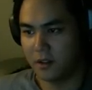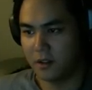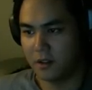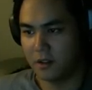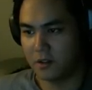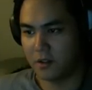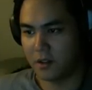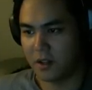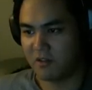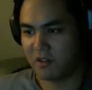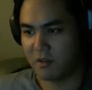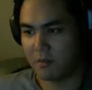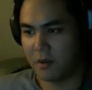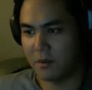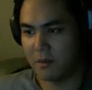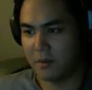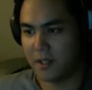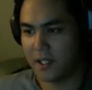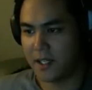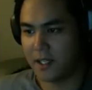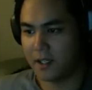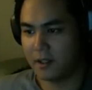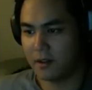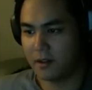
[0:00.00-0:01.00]
Should I remember
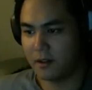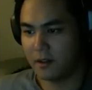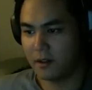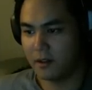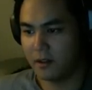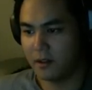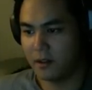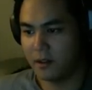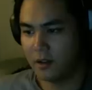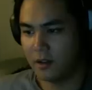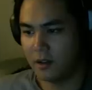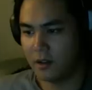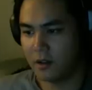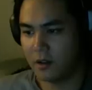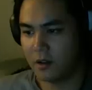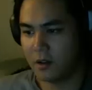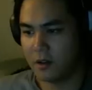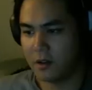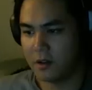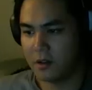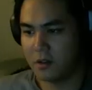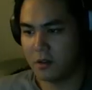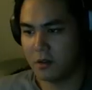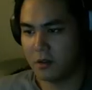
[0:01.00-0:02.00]
that?
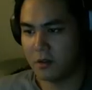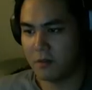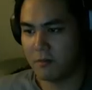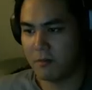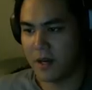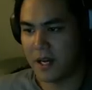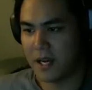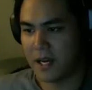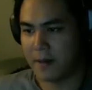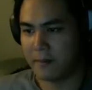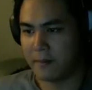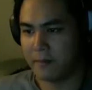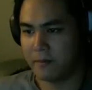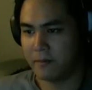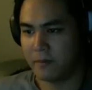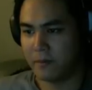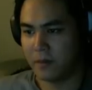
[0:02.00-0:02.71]
According to the map,